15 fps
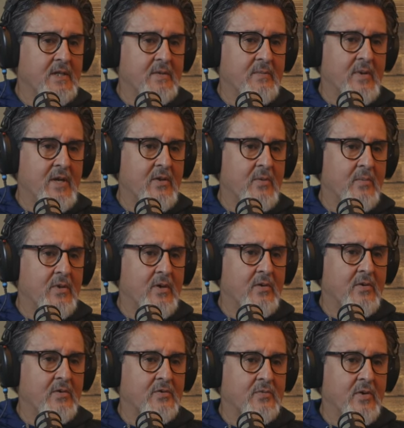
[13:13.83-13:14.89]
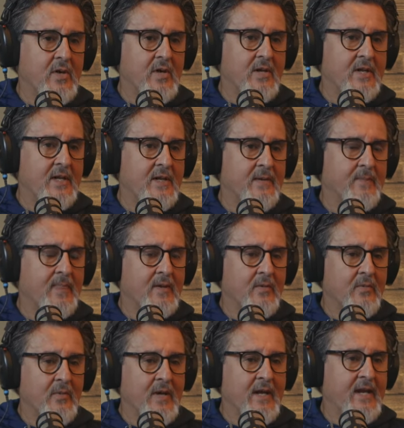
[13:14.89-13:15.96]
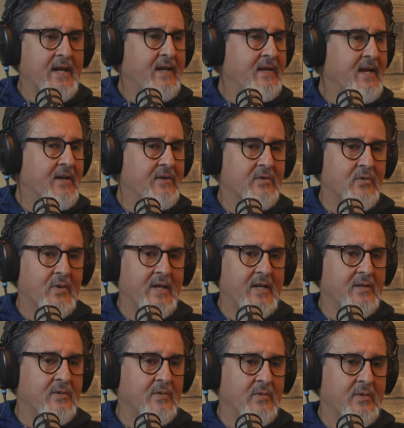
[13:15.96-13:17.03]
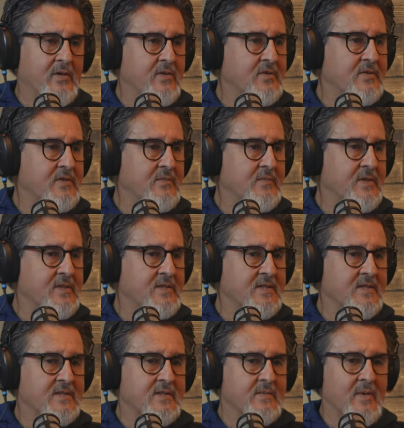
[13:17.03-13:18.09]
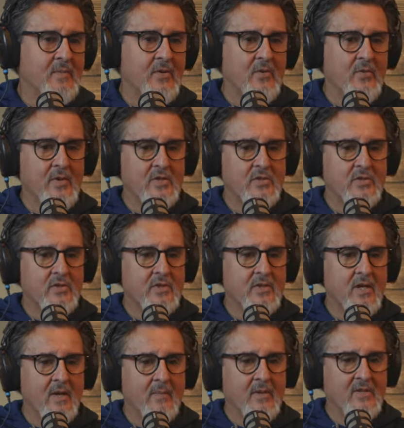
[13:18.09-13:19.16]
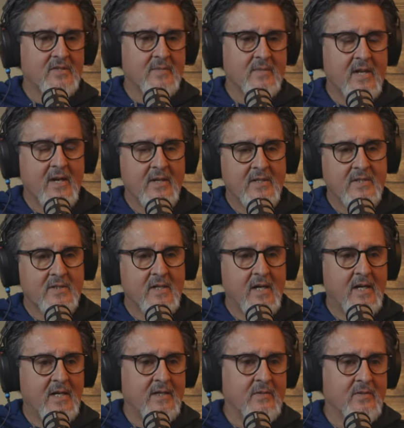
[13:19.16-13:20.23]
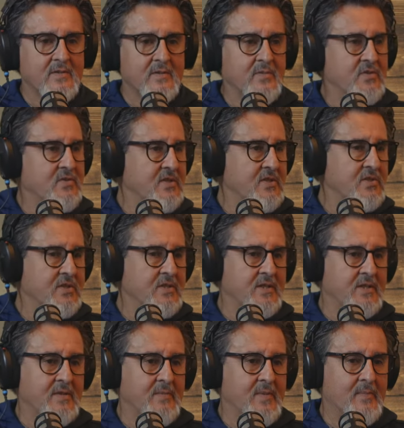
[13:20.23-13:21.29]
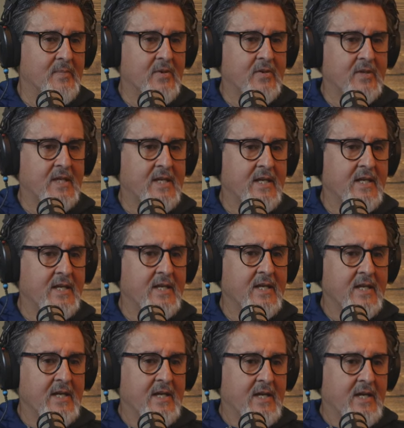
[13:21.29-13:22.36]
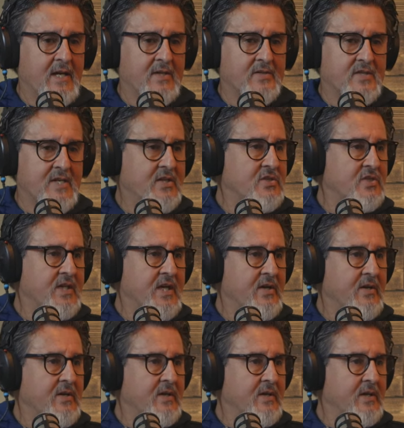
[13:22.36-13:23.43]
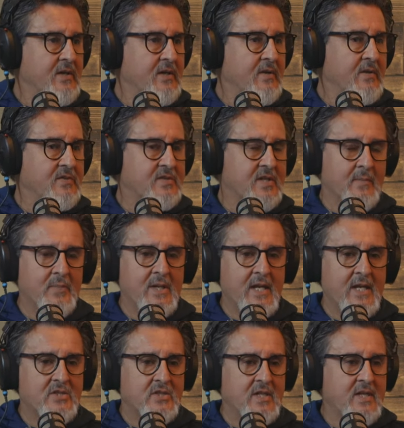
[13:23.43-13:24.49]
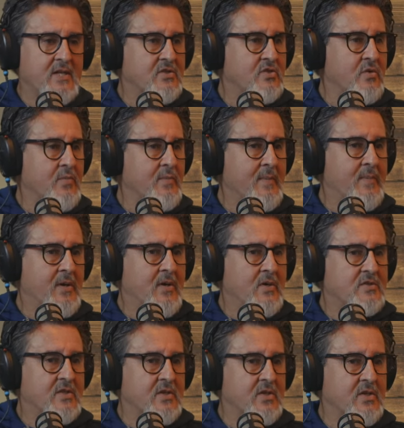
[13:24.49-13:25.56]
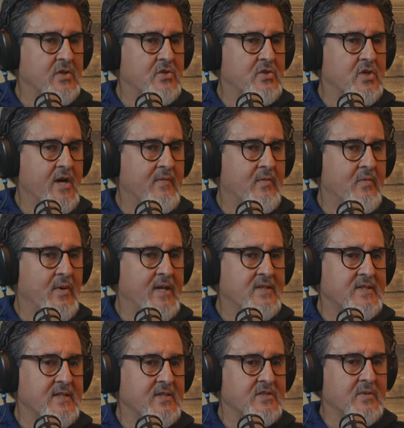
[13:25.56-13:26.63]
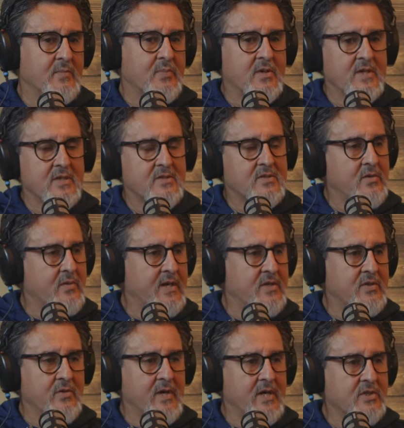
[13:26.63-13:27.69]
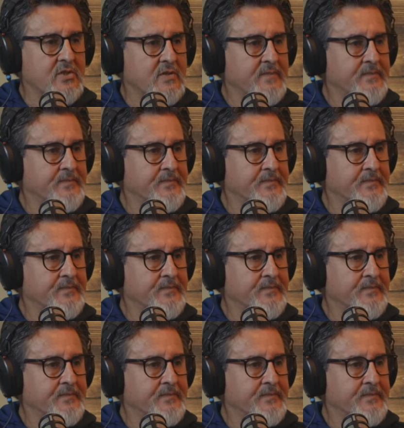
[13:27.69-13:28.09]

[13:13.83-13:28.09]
My other brothers, Ronnie, Ray had great careers in business, and my brother Richard, God bless him now, he's gone. He was a musician, and my brother Kenny as an educator. You know, he's got a PhD. So my parents did a good job of raising us and putting us in the right direction.